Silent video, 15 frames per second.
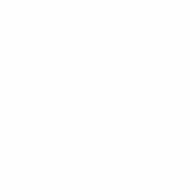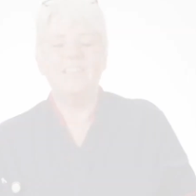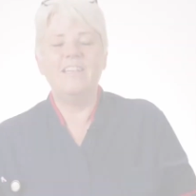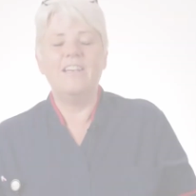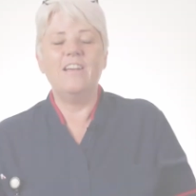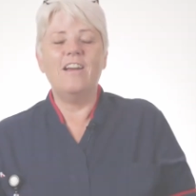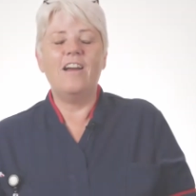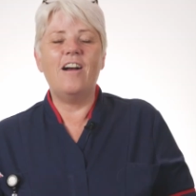
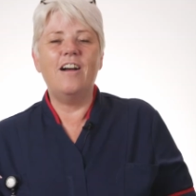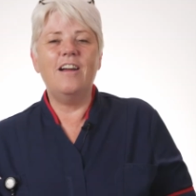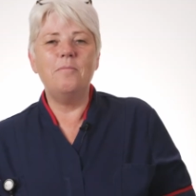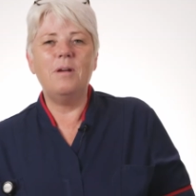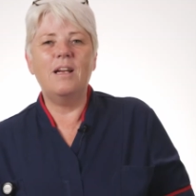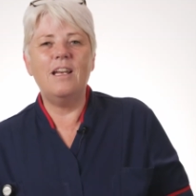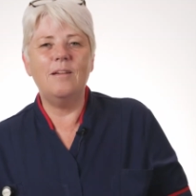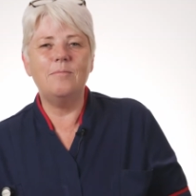Yeah. Hi,
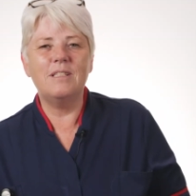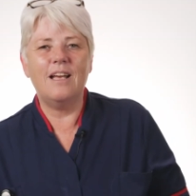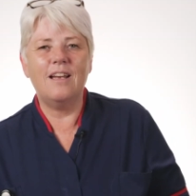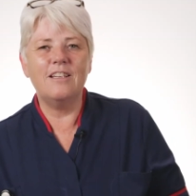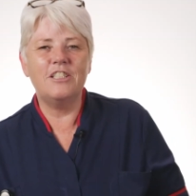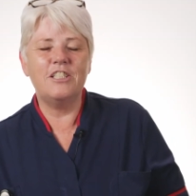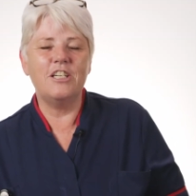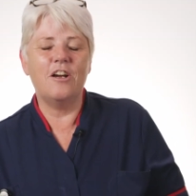my name's
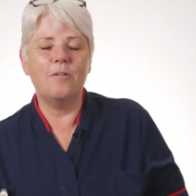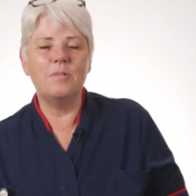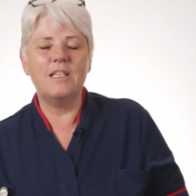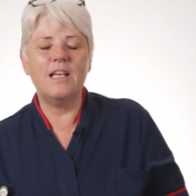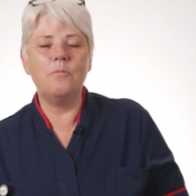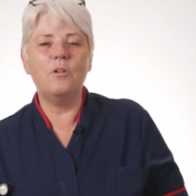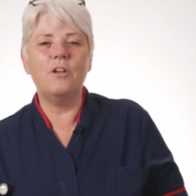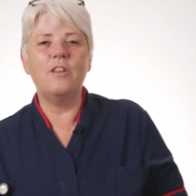Alice Chalmers.
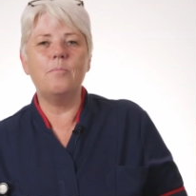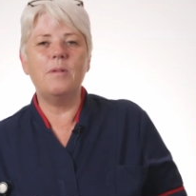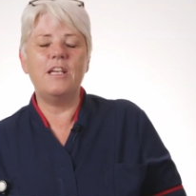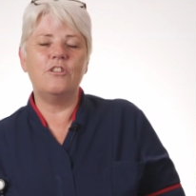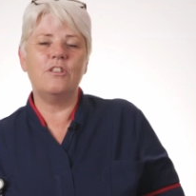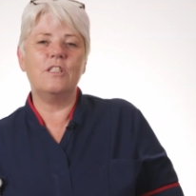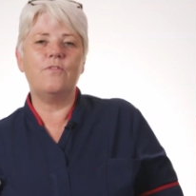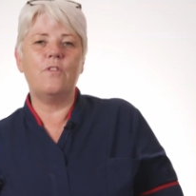I'm one of the
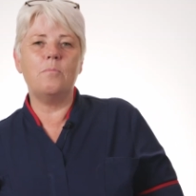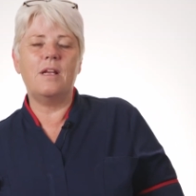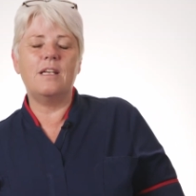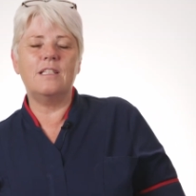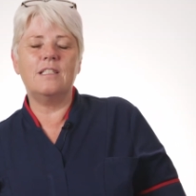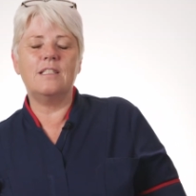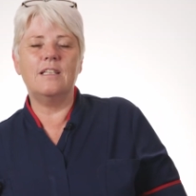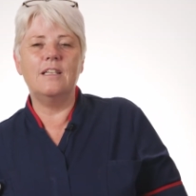matrons for
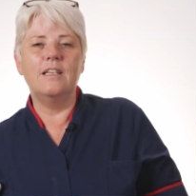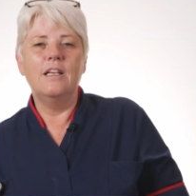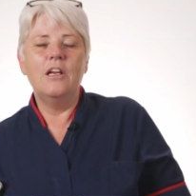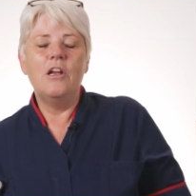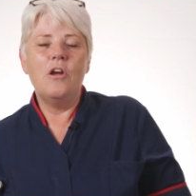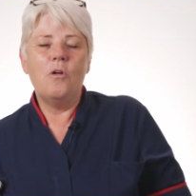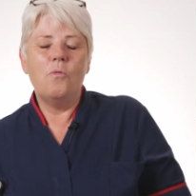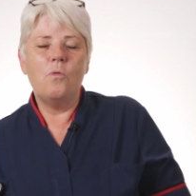medicine.
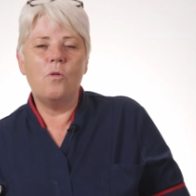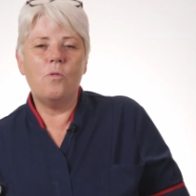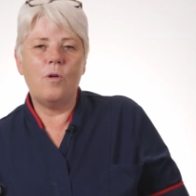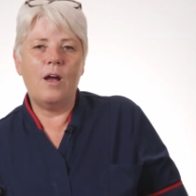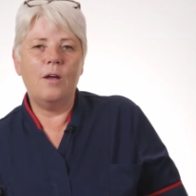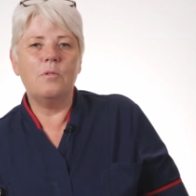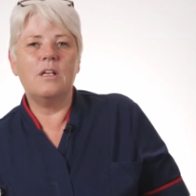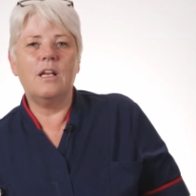What
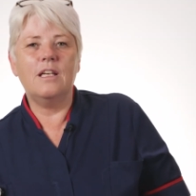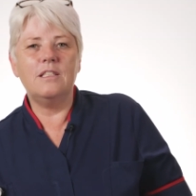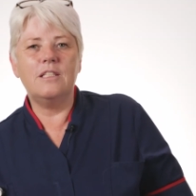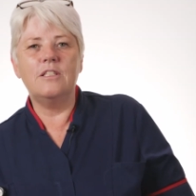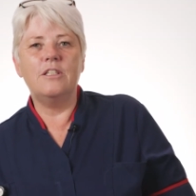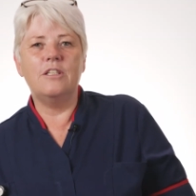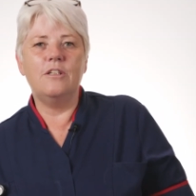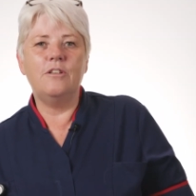I would like
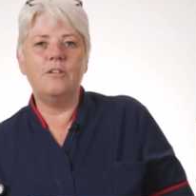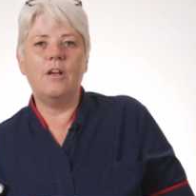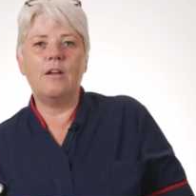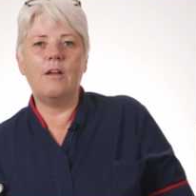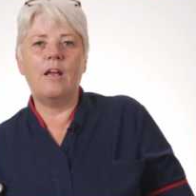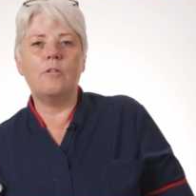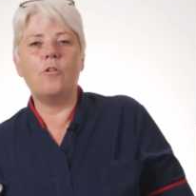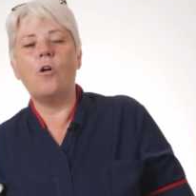to do,
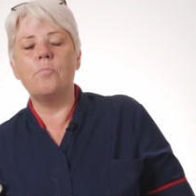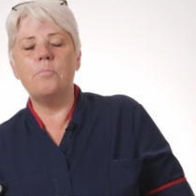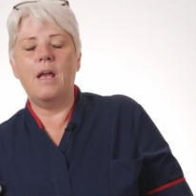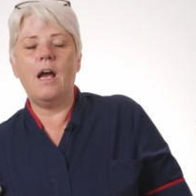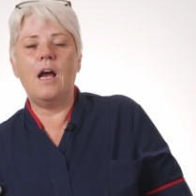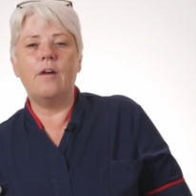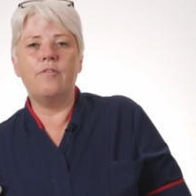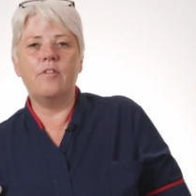and on
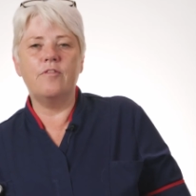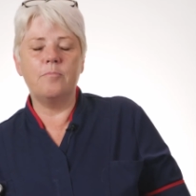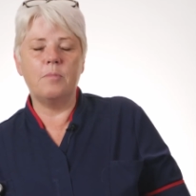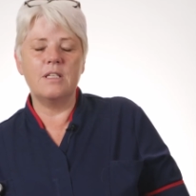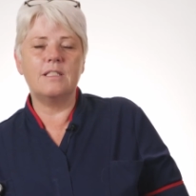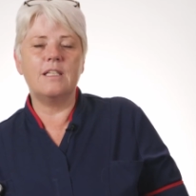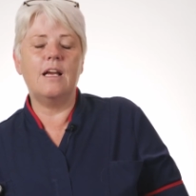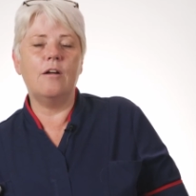behalf of
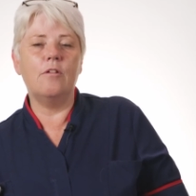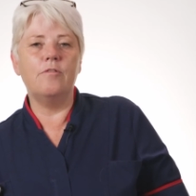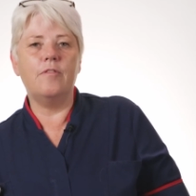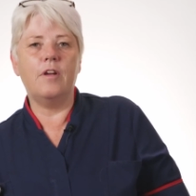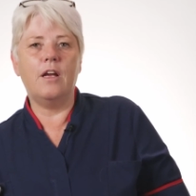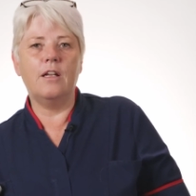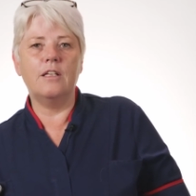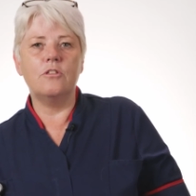myself
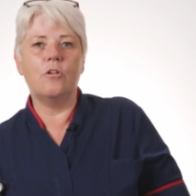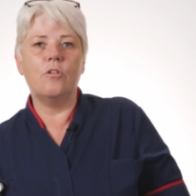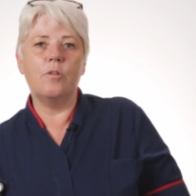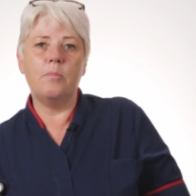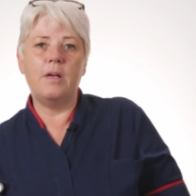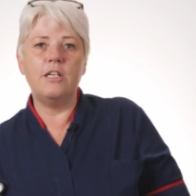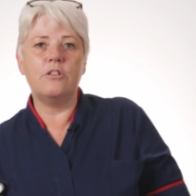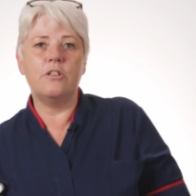and all the
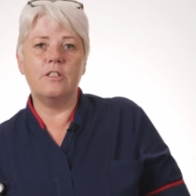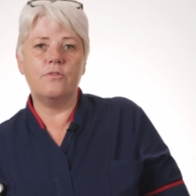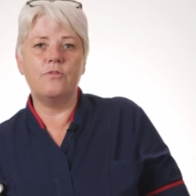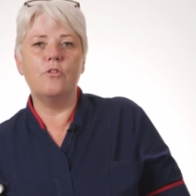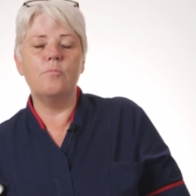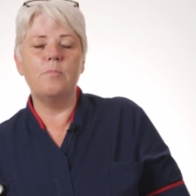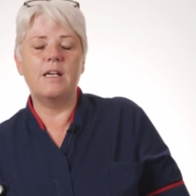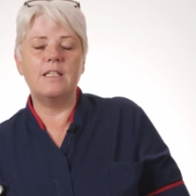matrons
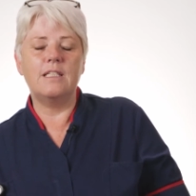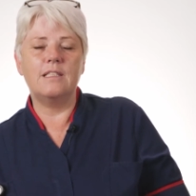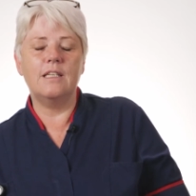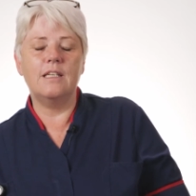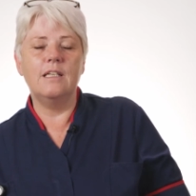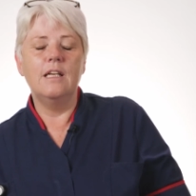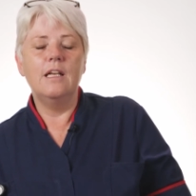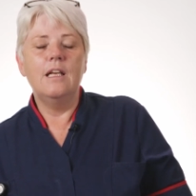for
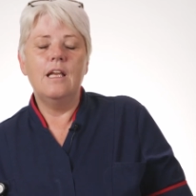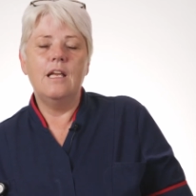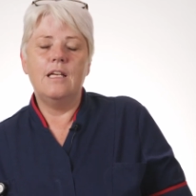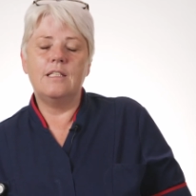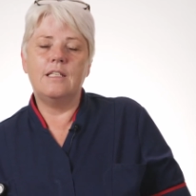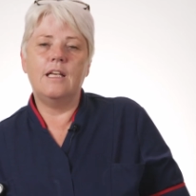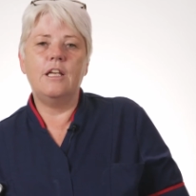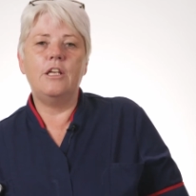medicine,
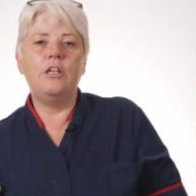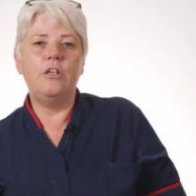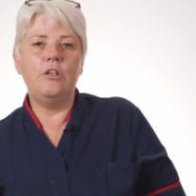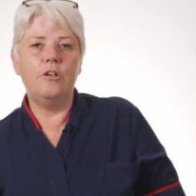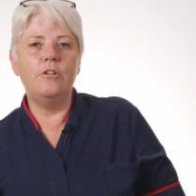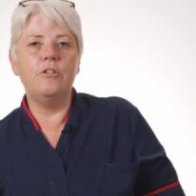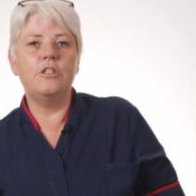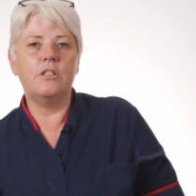is say a
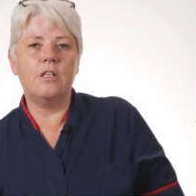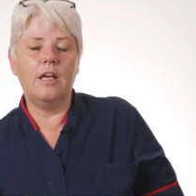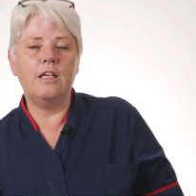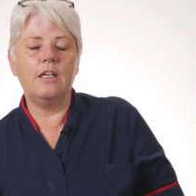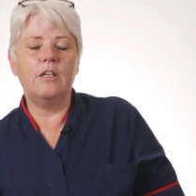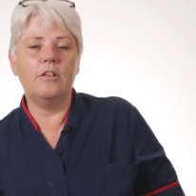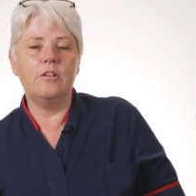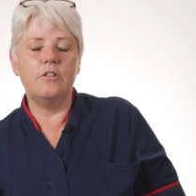huge
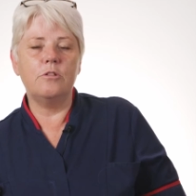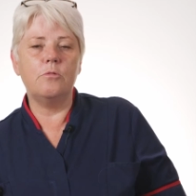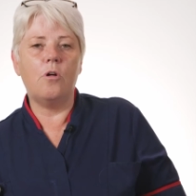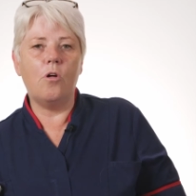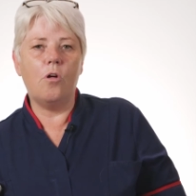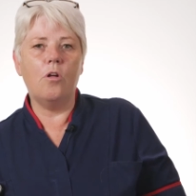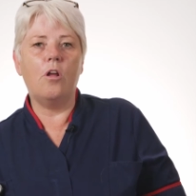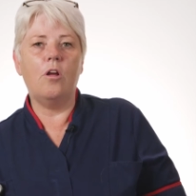thank you to
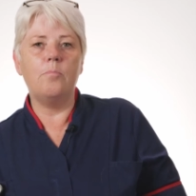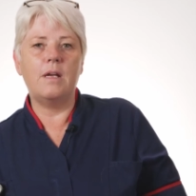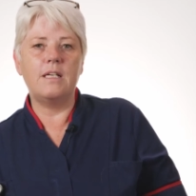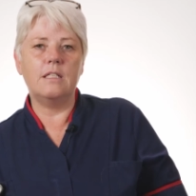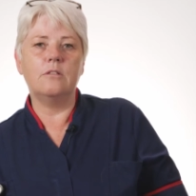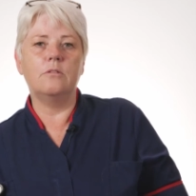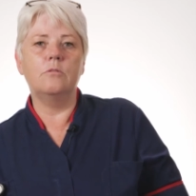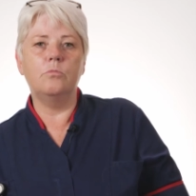all our
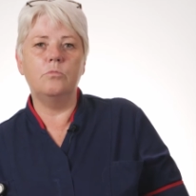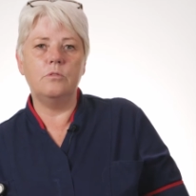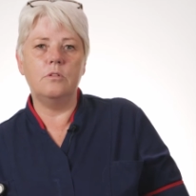medical